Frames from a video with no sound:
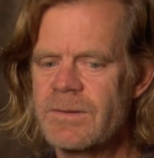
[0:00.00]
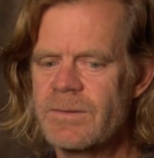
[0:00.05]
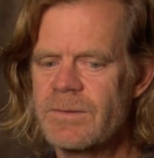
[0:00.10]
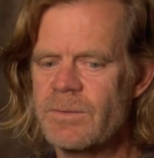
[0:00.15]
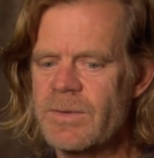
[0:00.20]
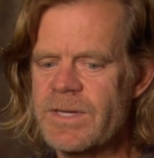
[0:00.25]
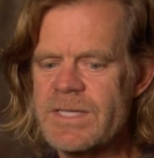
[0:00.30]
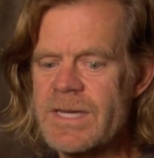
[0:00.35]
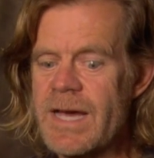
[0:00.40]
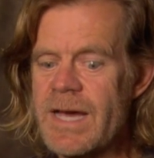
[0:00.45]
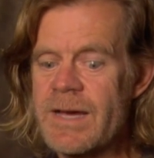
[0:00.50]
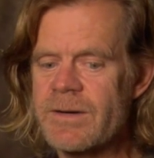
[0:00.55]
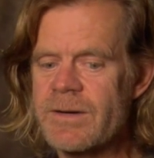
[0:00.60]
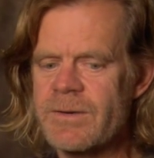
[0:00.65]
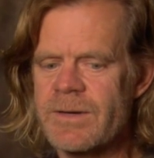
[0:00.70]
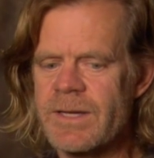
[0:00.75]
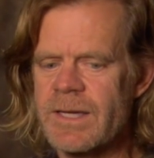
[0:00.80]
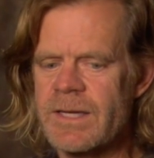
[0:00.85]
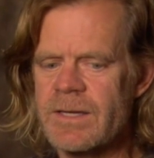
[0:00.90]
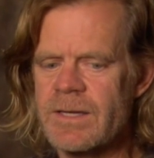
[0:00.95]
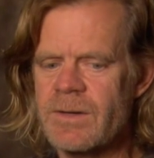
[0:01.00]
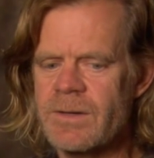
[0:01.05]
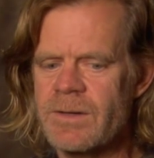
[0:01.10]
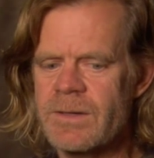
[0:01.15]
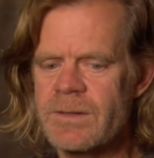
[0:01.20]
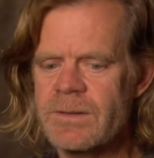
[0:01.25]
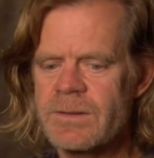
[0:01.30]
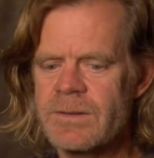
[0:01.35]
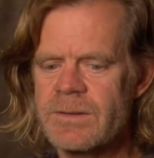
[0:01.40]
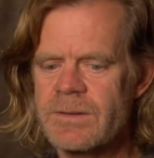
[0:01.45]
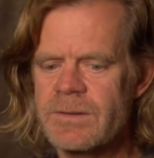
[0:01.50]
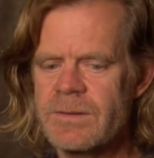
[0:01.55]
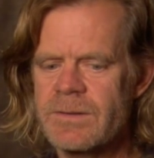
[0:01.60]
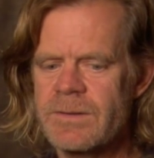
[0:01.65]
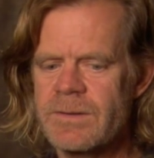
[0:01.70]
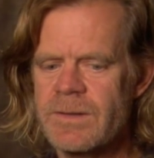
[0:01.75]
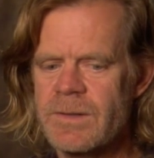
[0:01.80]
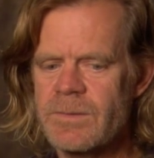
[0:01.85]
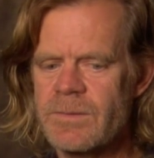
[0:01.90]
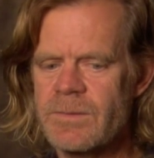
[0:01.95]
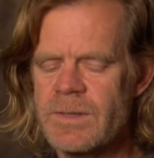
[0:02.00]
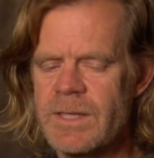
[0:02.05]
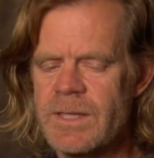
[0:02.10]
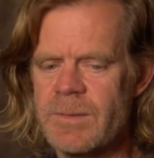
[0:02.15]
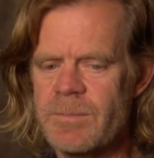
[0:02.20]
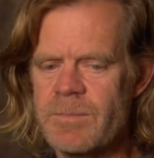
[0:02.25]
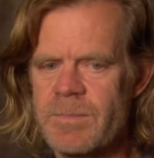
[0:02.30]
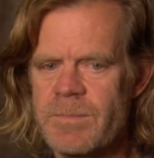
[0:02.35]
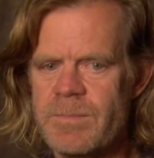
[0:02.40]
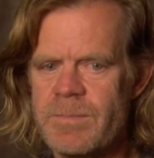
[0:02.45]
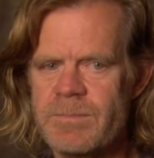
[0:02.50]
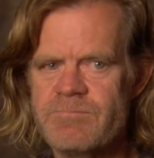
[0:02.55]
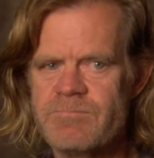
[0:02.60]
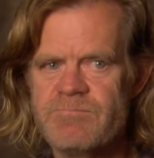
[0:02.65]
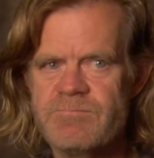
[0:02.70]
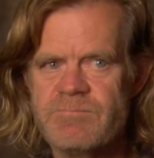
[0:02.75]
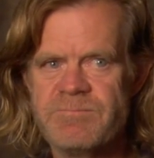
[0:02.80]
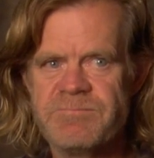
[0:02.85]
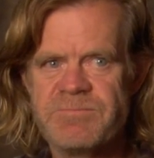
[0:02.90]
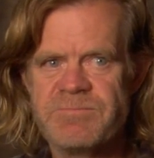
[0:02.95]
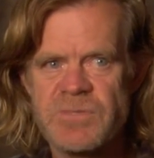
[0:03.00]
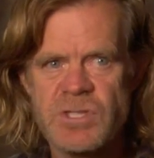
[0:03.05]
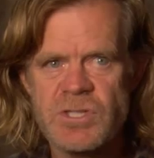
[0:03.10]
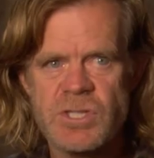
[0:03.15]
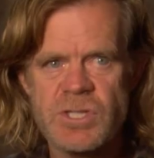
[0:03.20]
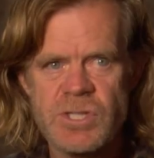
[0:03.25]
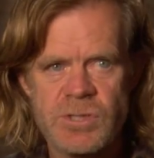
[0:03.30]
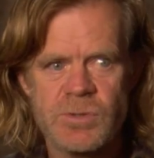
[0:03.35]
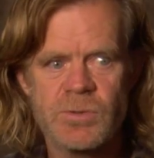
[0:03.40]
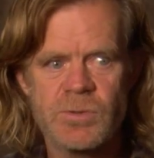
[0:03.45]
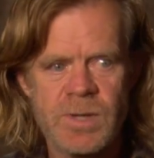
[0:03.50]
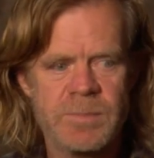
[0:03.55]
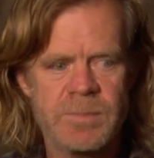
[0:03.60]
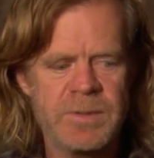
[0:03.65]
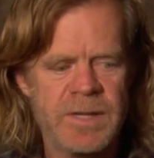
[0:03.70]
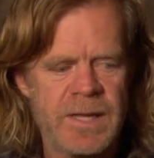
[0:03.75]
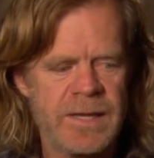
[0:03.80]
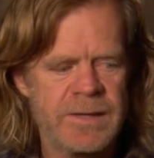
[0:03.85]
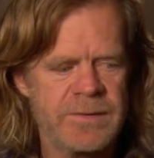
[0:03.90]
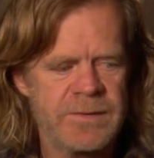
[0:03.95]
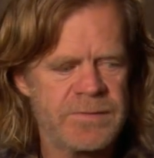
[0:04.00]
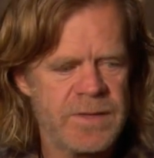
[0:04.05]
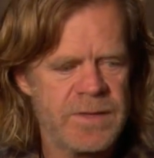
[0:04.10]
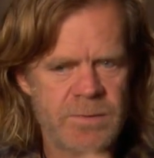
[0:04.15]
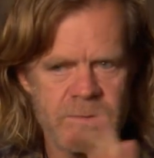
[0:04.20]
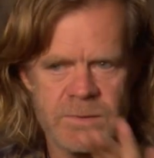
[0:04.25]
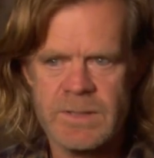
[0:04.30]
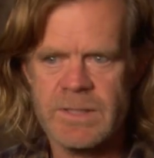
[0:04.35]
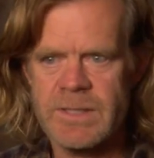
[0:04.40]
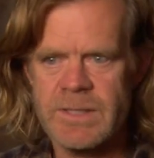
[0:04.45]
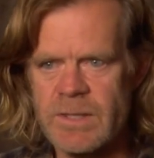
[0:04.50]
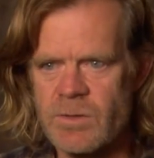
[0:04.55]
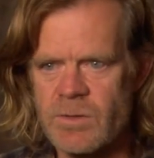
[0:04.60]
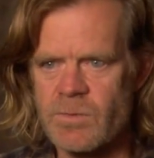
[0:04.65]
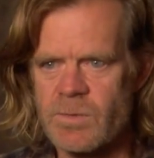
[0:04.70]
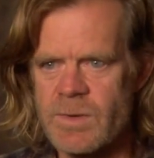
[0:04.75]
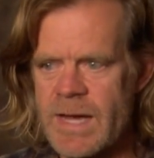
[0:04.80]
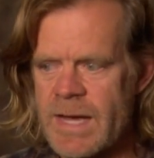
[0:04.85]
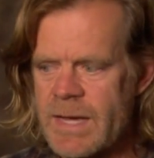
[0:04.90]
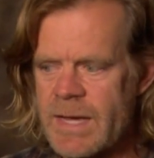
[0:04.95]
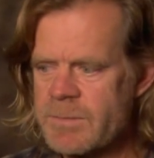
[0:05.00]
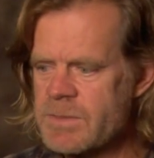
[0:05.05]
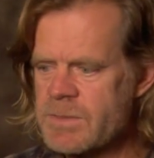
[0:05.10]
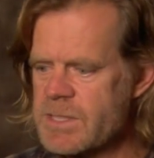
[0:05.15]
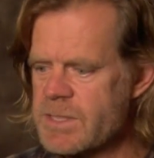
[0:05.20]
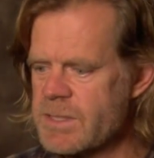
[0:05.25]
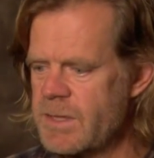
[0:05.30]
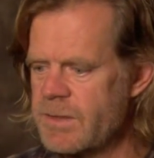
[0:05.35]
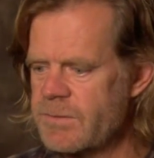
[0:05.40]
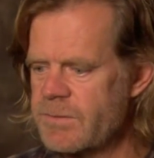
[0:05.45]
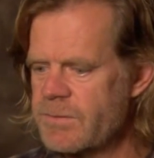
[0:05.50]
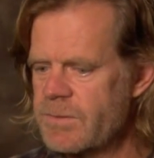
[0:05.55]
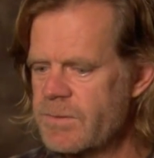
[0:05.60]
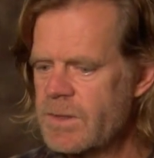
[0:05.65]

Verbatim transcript: retiring at all. They really chew up life. They really grab stuff